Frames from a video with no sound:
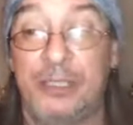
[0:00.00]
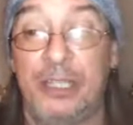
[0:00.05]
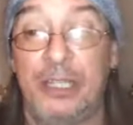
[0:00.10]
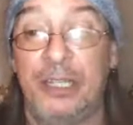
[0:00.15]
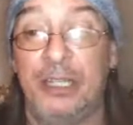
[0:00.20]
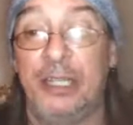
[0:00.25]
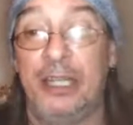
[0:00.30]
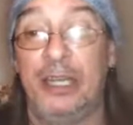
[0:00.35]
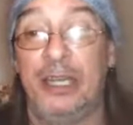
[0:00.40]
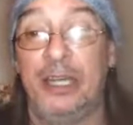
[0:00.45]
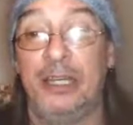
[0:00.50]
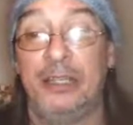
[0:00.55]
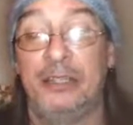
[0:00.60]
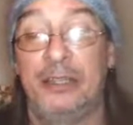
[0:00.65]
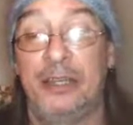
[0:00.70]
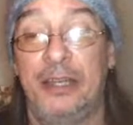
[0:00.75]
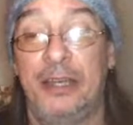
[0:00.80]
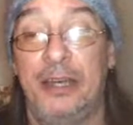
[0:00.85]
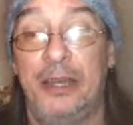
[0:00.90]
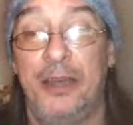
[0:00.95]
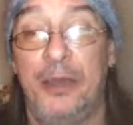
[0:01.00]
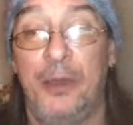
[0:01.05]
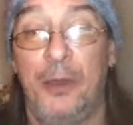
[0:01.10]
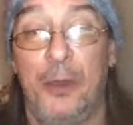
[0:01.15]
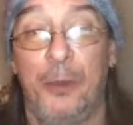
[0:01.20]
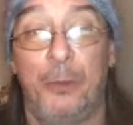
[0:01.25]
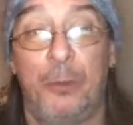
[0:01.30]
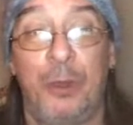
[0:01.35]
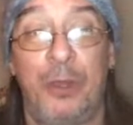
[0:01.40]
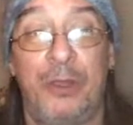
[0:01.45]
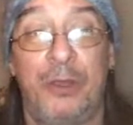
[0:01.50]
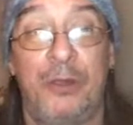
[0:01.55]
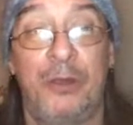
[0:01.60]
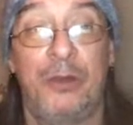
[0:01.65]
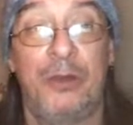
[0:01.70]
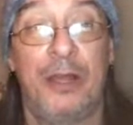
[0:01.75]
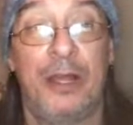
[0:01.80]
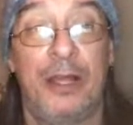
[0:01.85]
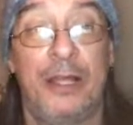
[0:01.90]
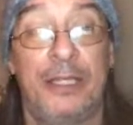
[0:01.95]
And
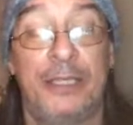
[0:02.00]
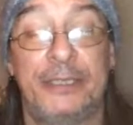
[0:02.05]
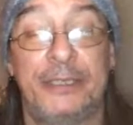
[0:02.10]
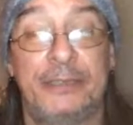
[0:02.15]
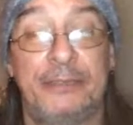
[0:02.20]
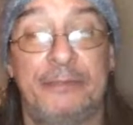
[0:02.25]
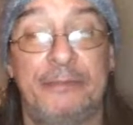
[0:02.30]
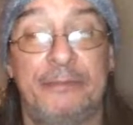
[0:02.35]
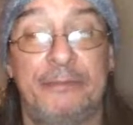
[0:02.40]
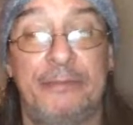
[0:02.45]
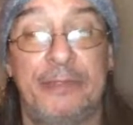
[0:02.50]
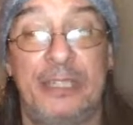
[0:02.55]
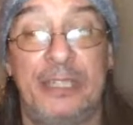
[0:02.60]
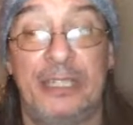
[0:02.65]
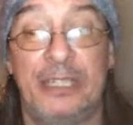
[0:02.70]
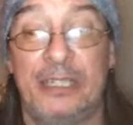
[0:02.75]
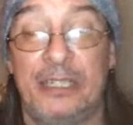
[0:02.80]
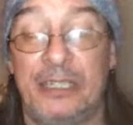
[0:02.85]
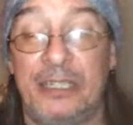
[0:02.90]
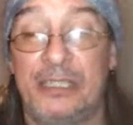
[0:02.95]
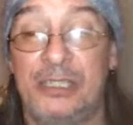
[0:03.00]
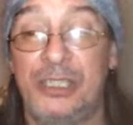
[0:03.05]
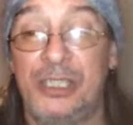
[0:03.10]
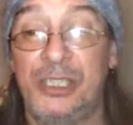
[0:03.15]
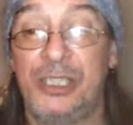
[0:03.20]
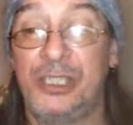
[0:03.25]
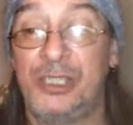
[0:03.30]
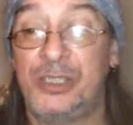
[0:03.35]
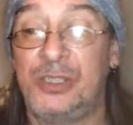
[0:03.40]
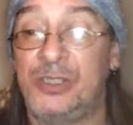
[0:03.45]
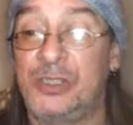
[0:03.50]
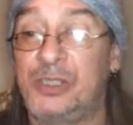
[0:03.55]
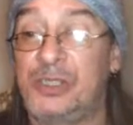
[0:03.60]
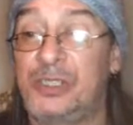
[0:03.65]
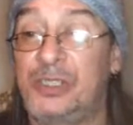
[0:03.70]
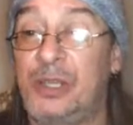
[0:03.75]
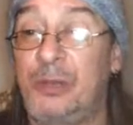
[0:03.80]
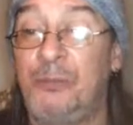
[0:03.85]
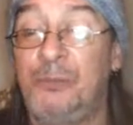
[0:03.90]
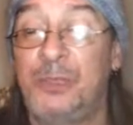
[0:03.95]
whether just
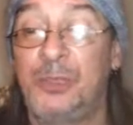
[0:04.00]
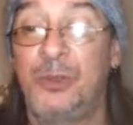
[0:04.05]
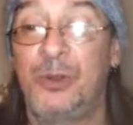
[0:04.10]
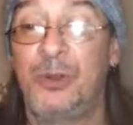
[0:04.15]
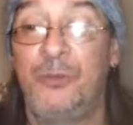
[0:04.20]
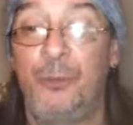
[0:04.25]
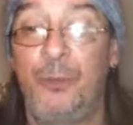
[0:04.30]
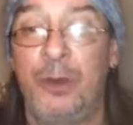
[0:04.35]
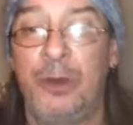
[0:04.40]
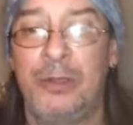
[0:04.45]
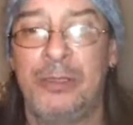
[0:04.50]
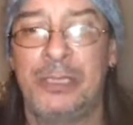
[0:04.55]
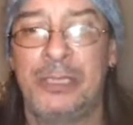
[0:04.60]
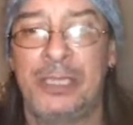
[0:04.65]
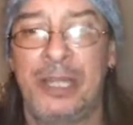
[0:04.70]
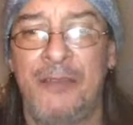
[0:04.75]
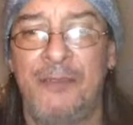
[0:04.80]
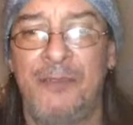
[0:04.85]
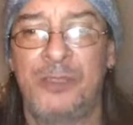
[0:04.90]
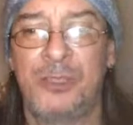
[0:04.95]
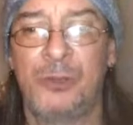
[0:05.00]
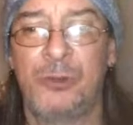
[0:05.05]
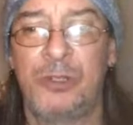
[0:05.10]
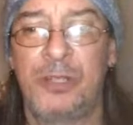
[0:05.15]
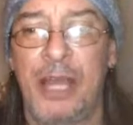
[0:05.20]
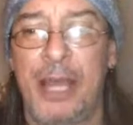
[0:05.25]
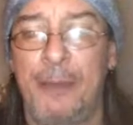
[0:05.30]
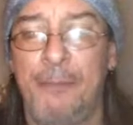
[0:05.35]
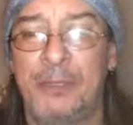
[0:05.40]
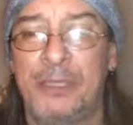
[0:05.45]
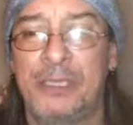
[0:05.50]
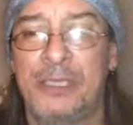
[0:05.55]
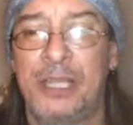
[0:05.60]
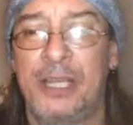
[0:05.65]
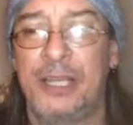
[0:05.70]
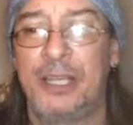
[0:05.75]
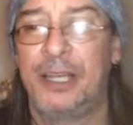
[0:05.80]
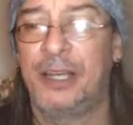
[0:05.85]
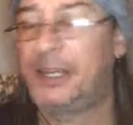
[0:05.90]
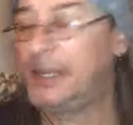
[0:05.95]
some sort of weird stuff sort of happens,
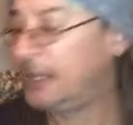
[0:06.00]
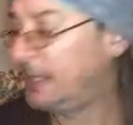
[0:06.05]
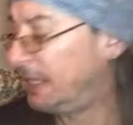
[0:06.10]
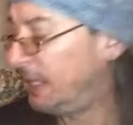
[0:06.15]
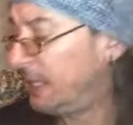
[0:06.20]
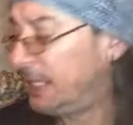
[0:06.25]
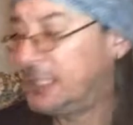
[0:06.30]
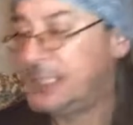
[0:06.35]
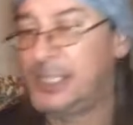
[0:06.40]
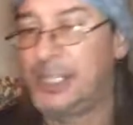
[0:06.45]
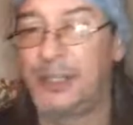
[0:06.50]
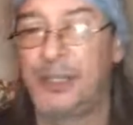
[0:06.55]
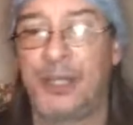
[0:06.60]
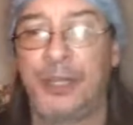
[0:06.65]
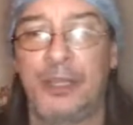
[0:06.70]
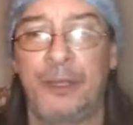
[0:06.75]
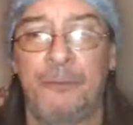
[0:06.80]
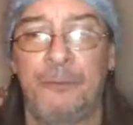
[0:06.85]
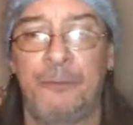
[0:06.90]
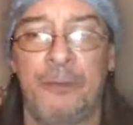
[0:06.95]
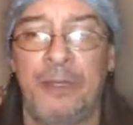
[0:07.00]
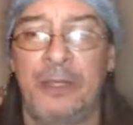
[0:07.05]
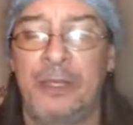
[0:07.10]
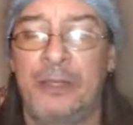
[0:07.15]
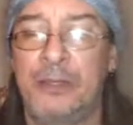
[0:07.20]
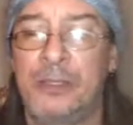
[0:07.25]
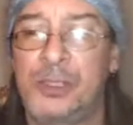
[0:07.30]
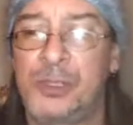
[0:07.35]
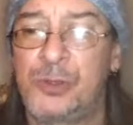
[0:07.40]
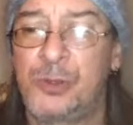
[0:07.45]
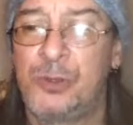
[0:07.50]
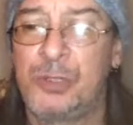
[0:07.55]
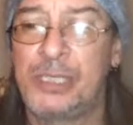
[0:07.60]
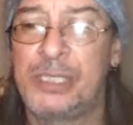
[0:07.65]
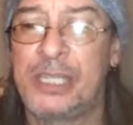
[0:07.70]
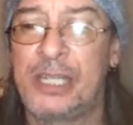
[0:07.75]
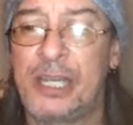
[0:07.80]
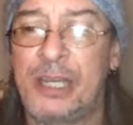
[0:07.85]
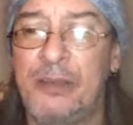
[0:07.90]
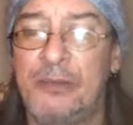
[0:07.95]
like I said, like in the
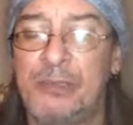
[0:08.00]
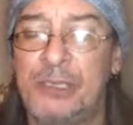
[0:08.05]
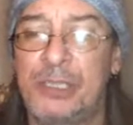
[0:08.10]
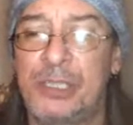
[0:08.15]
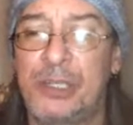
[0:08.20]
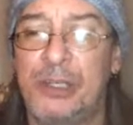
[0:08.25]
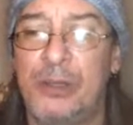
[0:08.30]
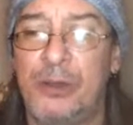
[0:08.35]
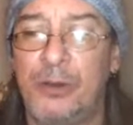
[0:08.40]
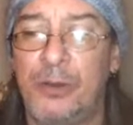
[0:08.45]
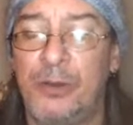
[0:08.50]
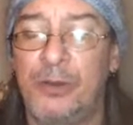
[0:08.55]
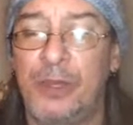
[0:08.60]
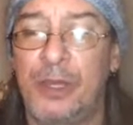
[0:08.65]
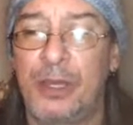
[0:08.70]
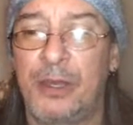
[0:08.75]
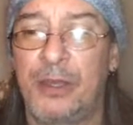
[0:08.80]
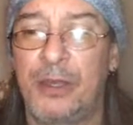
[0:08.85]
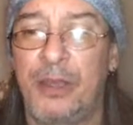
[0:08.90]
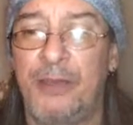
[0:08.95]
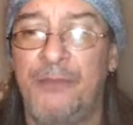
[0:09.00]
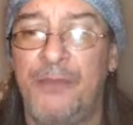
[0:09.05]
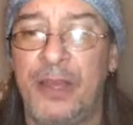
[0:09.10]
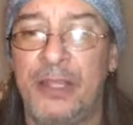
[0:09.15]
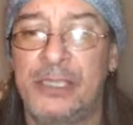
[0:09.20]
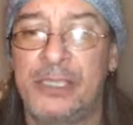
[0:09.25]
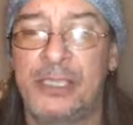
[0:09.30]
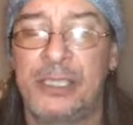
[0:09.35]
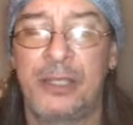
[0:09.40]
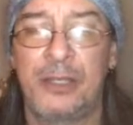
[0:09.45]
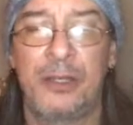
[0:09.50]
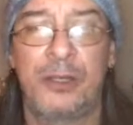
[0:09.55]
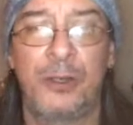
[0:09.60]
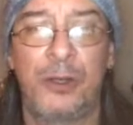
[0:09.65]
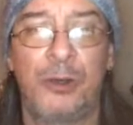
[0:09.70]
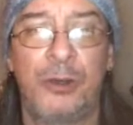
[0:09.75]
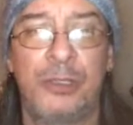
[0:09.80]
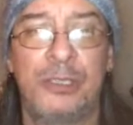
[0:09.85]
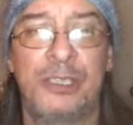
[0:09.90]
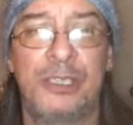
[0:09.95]
stories that I was, or the events, the
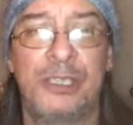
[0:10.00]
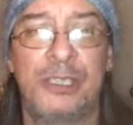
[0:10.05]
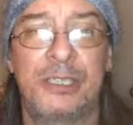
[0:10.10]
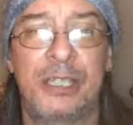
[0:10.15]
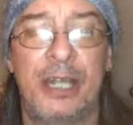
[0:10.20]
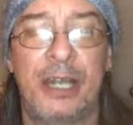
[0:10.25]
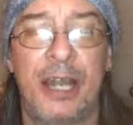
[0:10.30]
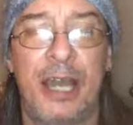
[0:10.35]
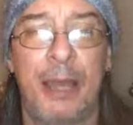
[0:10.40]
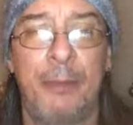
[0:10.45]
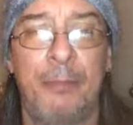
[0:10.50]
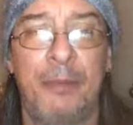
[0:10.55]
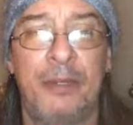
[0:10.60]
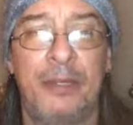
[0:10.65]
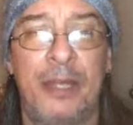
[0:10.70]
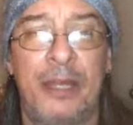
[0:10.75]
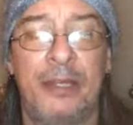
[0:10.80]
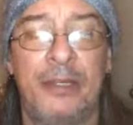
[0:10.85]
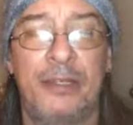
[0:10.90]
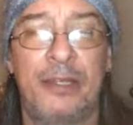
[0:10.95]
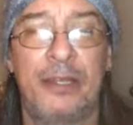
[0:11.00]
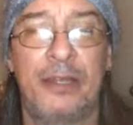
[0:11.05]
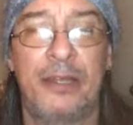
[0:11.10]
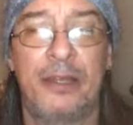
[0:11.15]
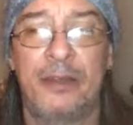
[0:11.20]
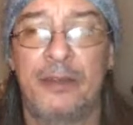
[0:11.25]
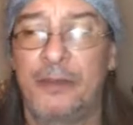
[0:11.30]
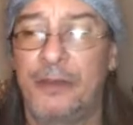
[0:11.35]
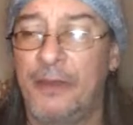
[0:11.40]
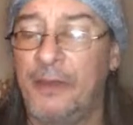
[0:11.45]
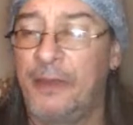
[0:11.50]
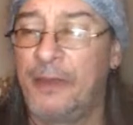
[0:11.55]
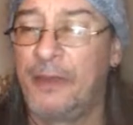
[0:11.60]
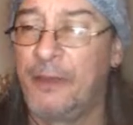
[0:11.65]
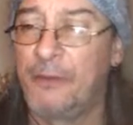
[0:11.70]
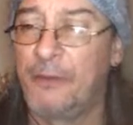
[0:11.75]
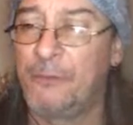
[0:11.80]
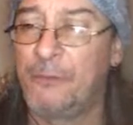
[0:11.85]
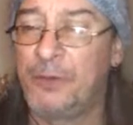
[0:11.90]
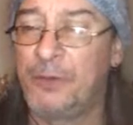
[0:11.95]
occurrences that happened at
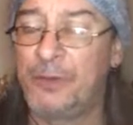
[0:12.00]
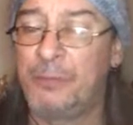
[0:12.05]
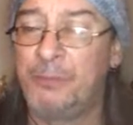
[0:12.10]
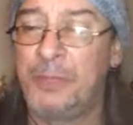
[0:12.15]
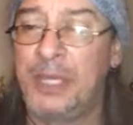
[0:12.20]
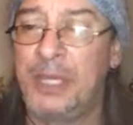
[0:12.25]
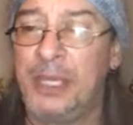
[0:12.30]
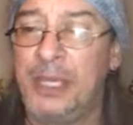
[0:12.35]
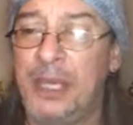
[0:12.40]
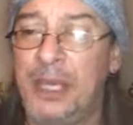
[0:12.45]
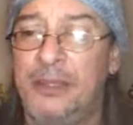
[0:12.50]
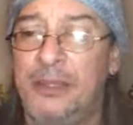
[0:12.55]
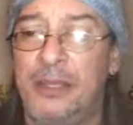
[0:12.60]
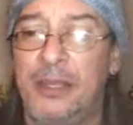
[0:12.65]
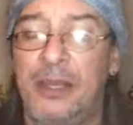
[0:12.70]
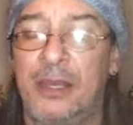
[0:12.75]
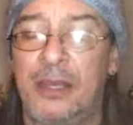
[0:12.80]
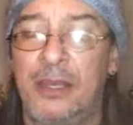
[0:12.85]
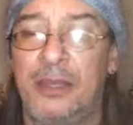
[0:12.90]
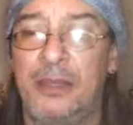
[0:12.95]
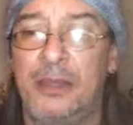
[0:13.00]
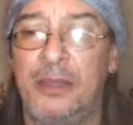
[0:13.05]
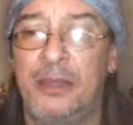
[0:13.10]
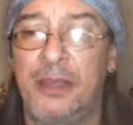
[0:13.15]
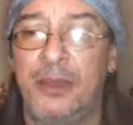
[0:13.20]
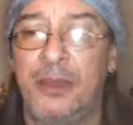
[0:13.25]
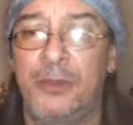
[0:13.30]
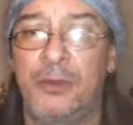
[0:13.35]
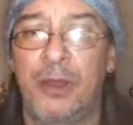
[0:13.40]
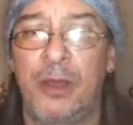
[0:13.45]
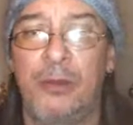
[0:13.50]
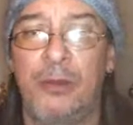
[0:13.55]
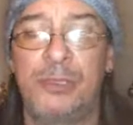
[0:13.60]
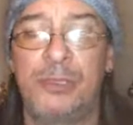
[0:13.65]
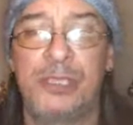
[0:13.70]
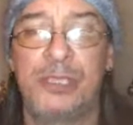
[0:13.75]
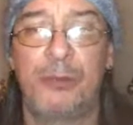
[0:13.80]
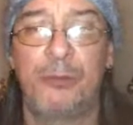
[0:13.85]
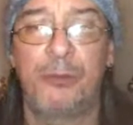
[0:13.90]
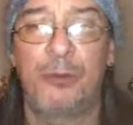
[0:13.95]
with me at the other
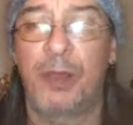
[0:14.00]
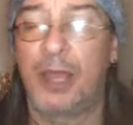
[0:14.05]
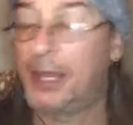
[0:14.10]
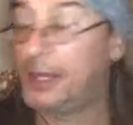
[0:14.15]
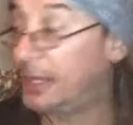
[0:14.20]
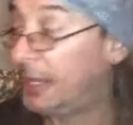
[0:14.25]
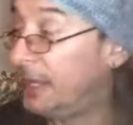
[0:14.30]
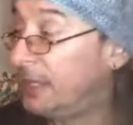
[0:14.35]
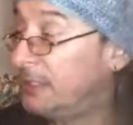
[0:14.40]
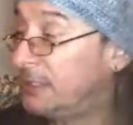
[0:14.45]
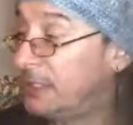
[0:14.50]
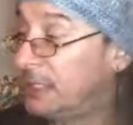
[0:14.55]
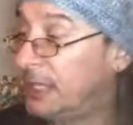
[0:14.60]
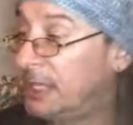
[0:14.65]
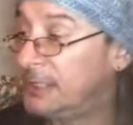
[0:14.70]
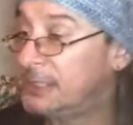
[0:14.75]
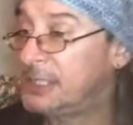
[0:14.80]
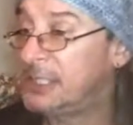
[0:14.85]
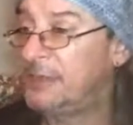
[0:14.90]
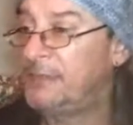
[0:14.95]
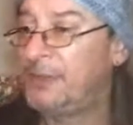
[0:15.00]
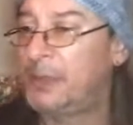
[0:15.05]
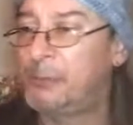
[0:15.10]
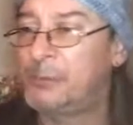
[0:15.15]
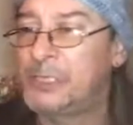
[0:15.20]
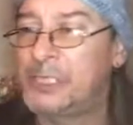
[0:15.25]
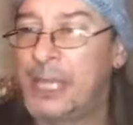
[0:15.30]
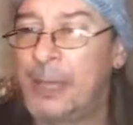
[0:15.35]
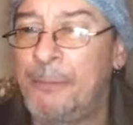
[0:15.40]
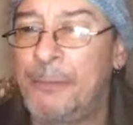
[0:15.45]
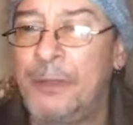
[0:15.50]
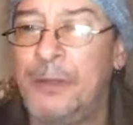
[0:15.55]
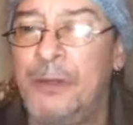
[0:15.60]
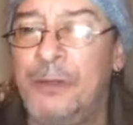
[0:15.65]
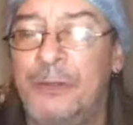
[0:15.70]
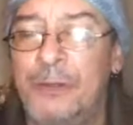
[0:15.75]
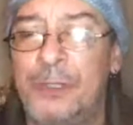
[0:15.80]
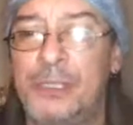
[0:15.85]
house that we were at, and stuff that was happening here.